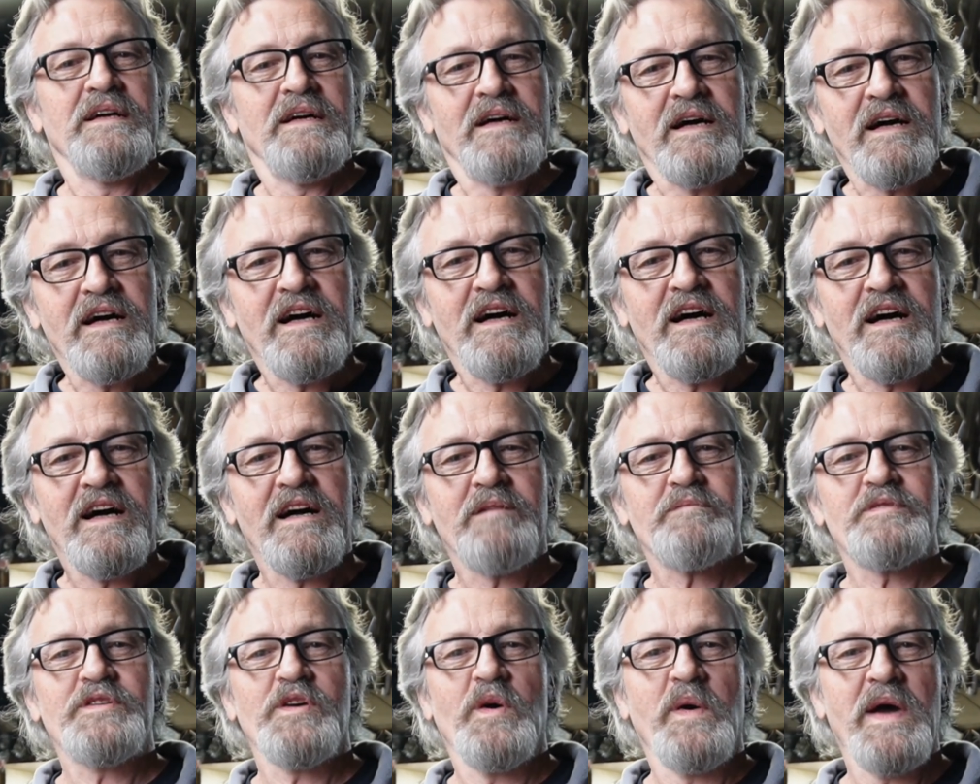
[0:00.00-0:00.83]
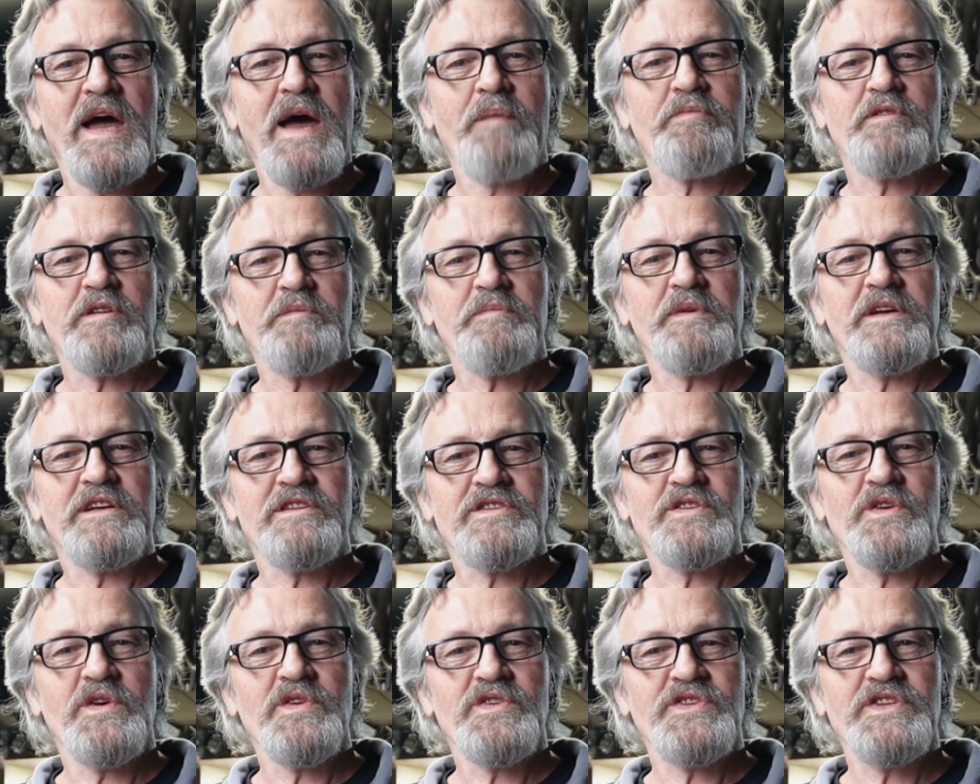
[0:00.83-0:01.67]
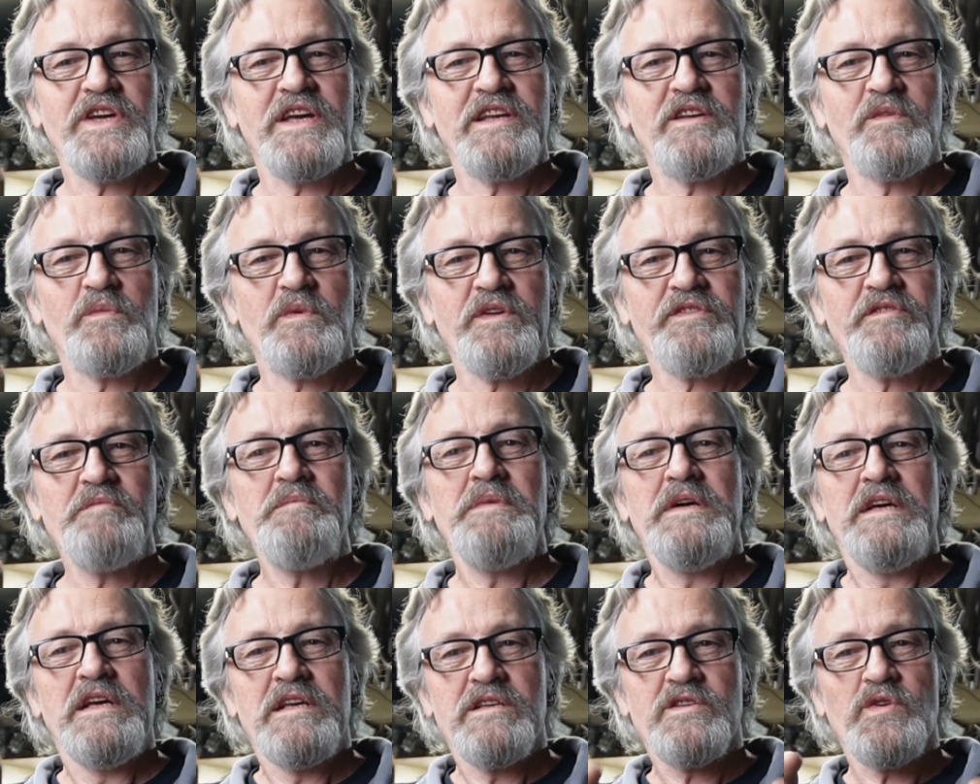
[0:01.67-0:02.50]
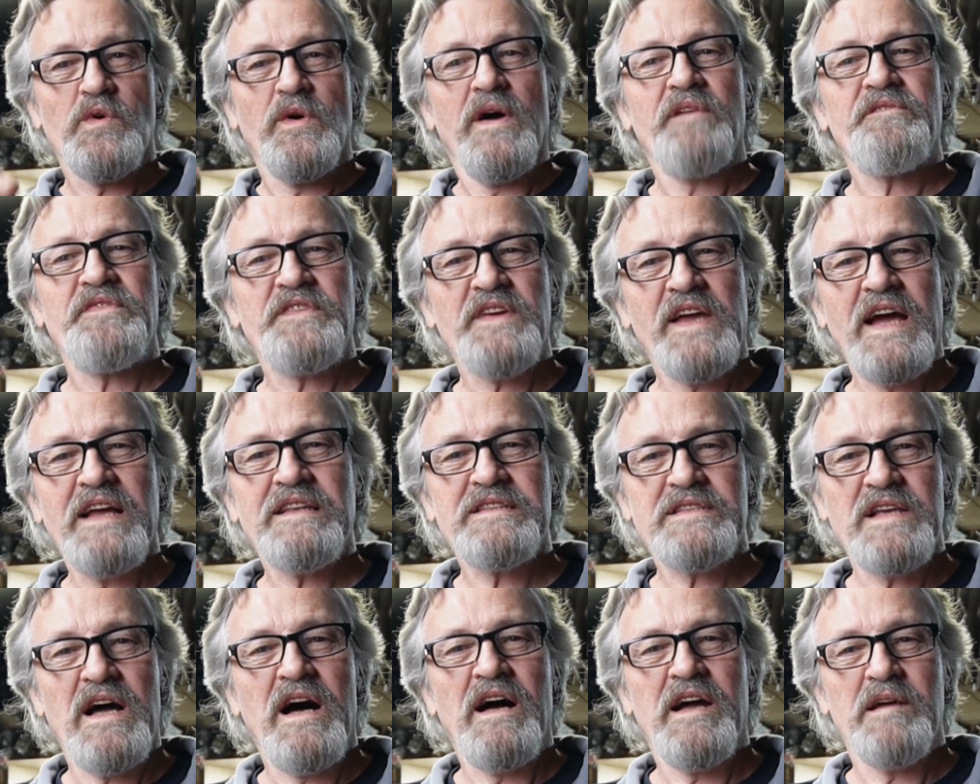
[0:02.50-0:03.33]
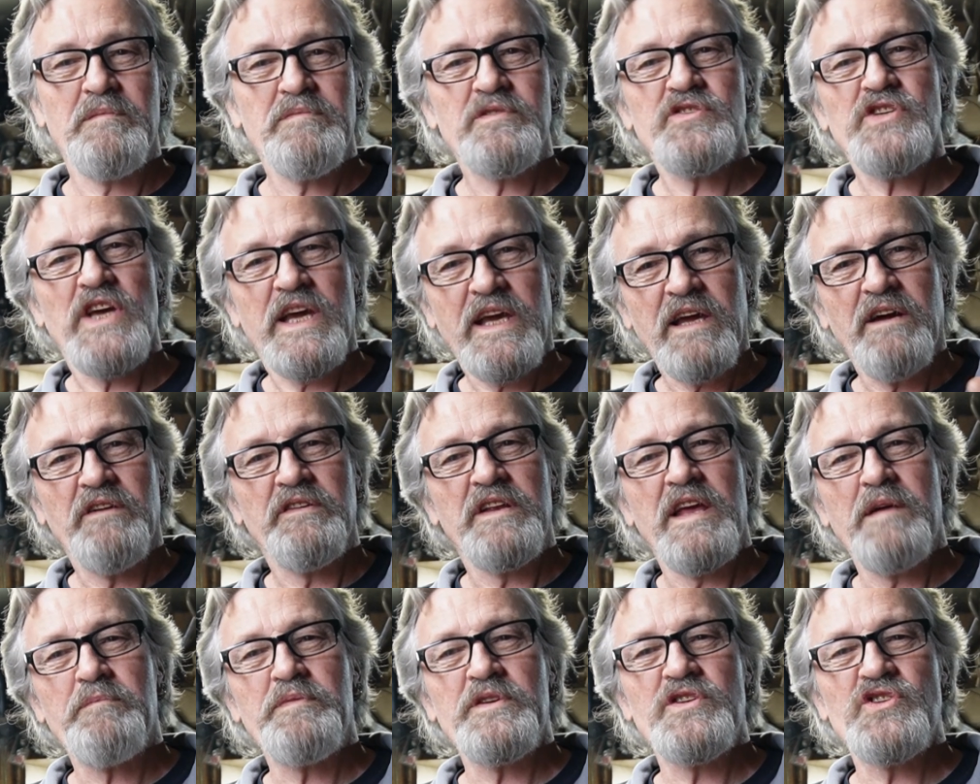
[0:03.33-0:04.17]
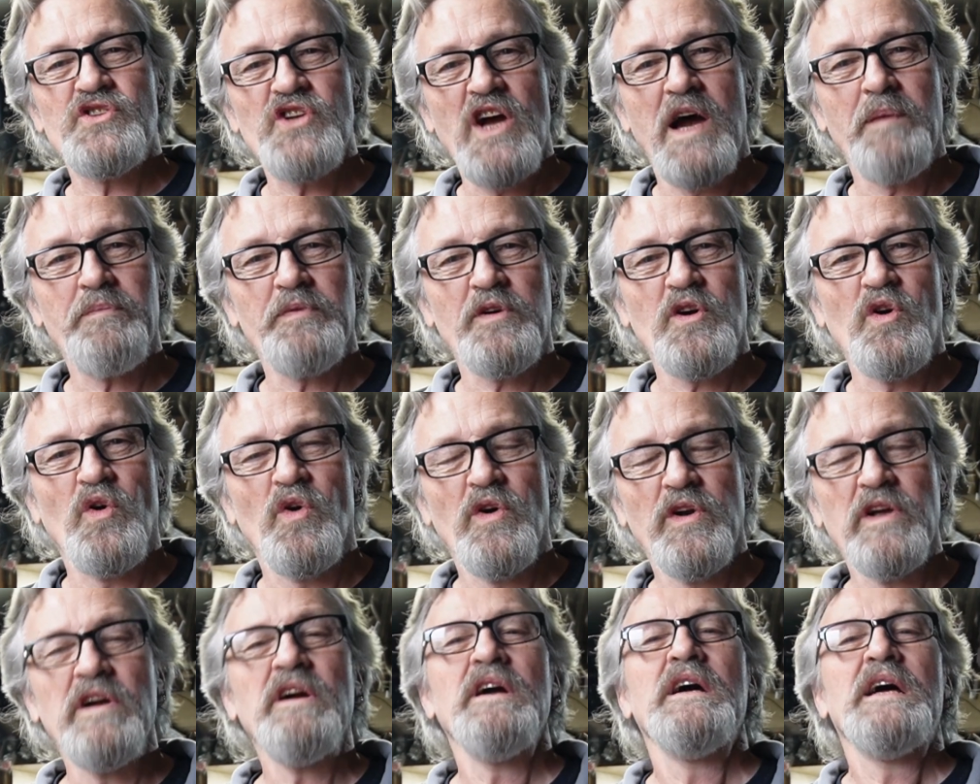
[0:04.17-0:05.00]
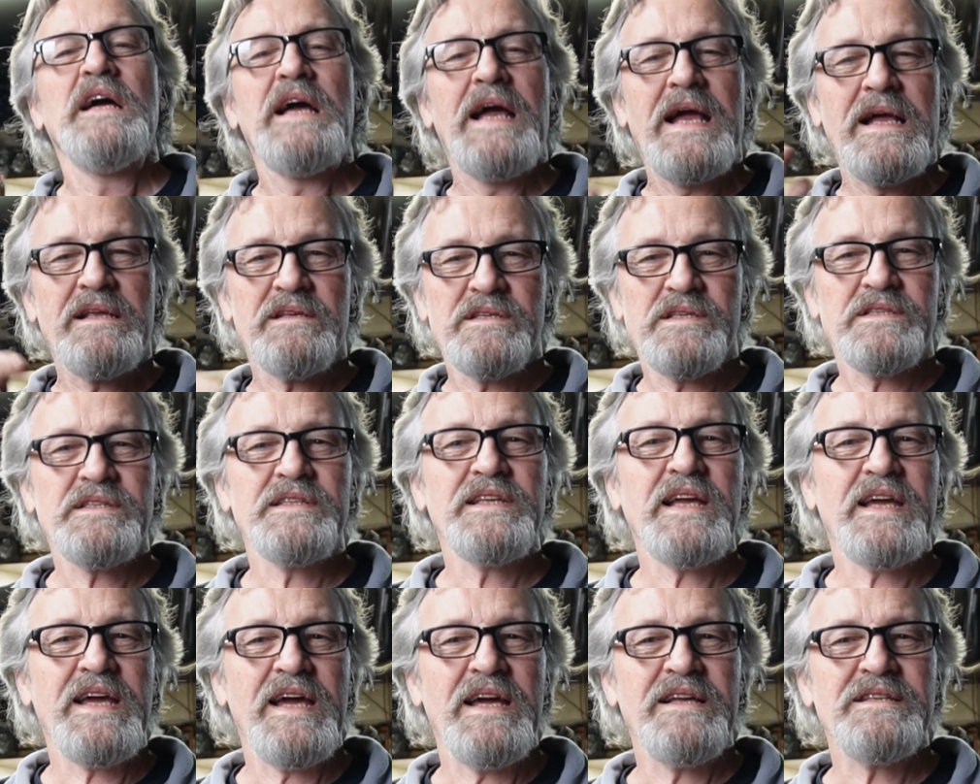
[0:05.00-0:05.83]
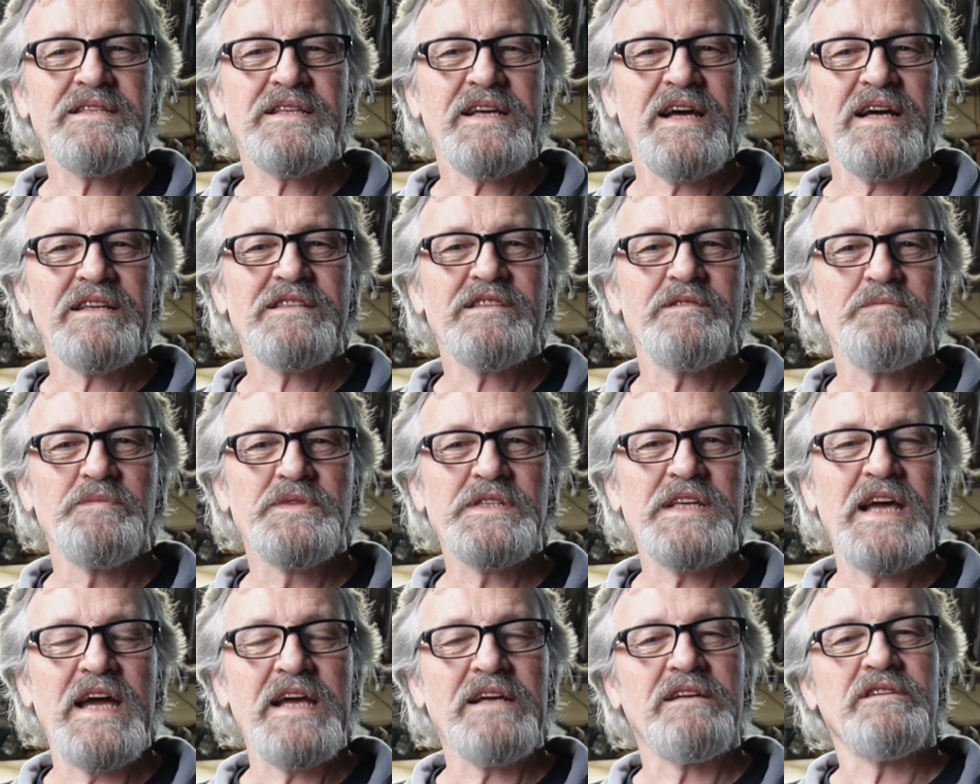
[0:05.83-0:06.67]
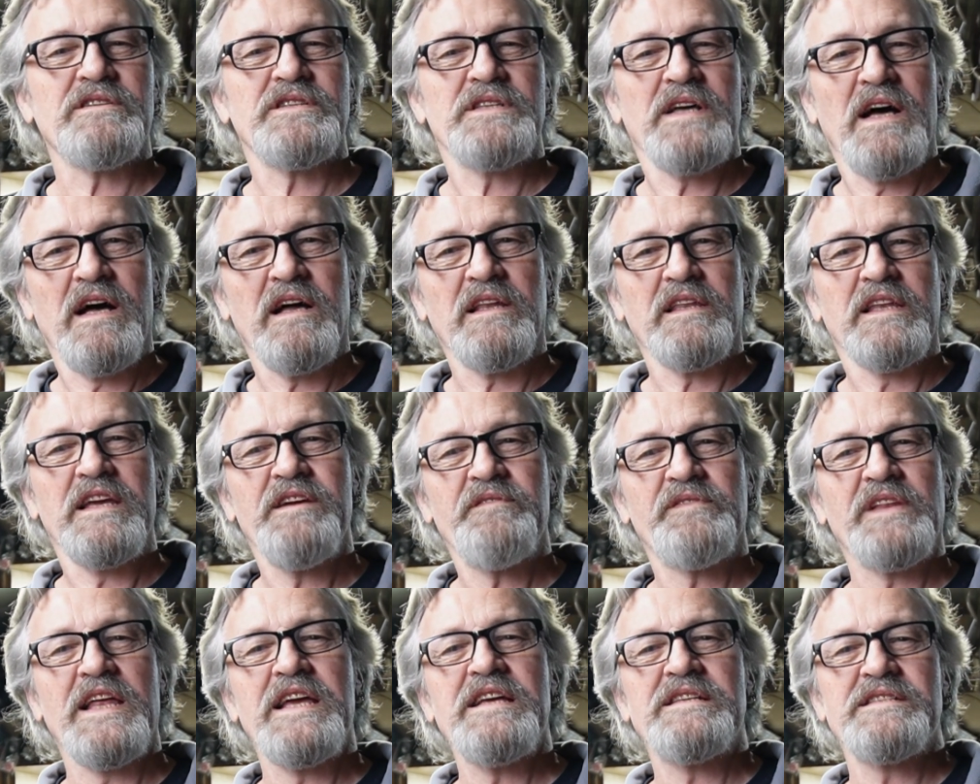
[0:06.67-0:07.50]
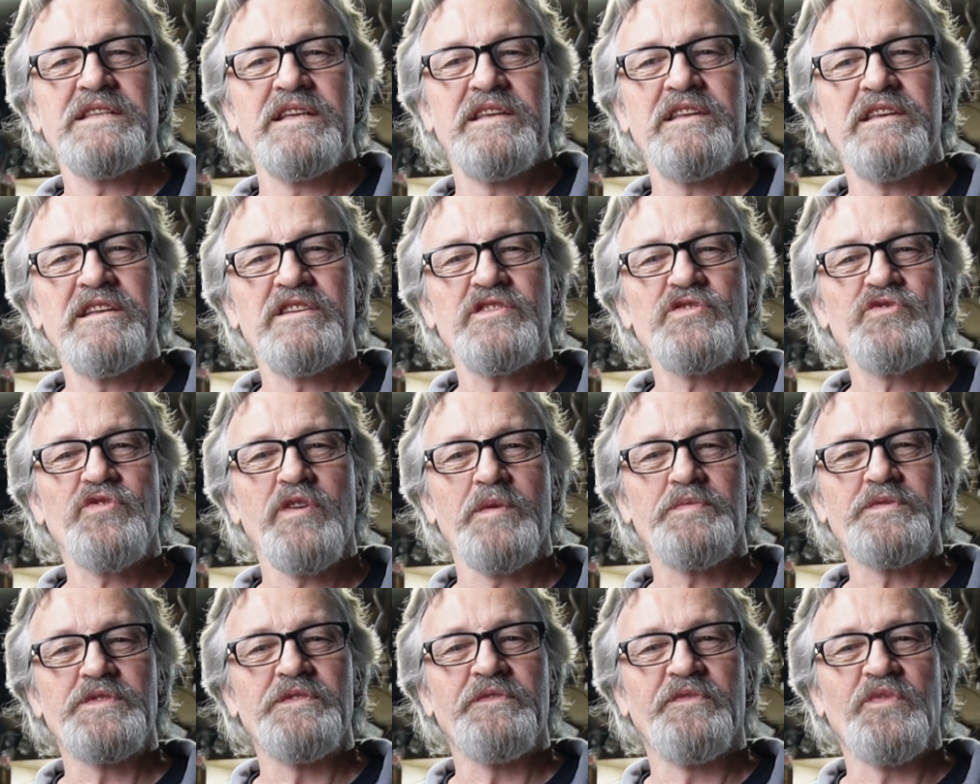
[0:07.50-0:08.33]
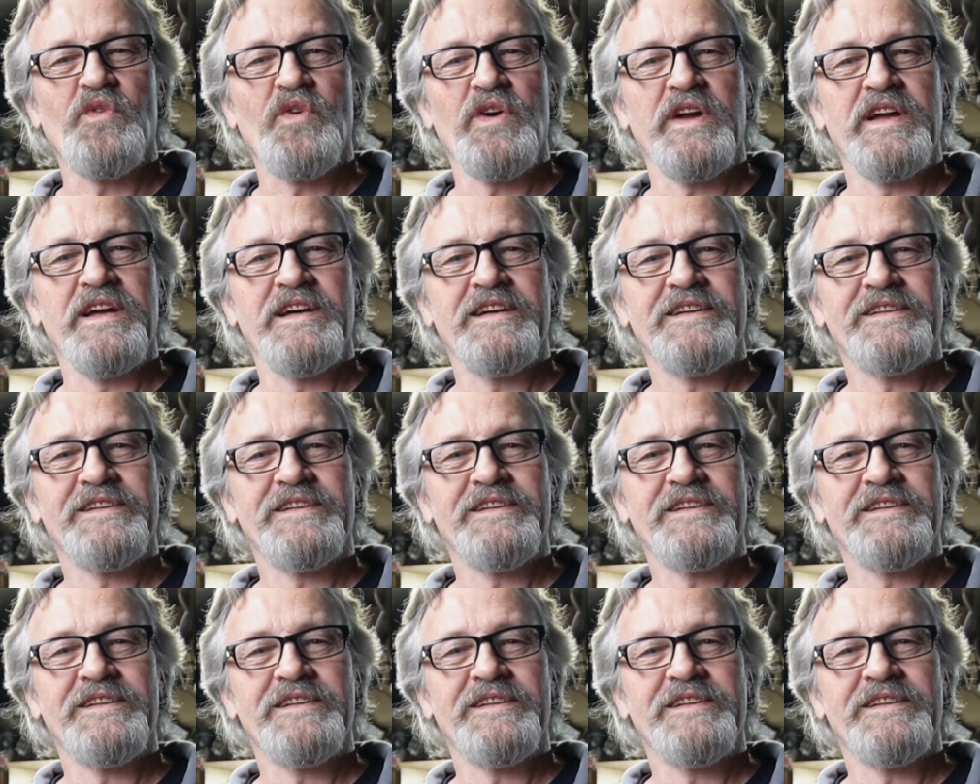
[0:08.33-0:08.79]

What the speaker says: I'm so happy to be associated with them. So if you've got time, check out Hippie's Chopper Corner and Slickhead's Custom Cycles. I'll leave links in the description for you.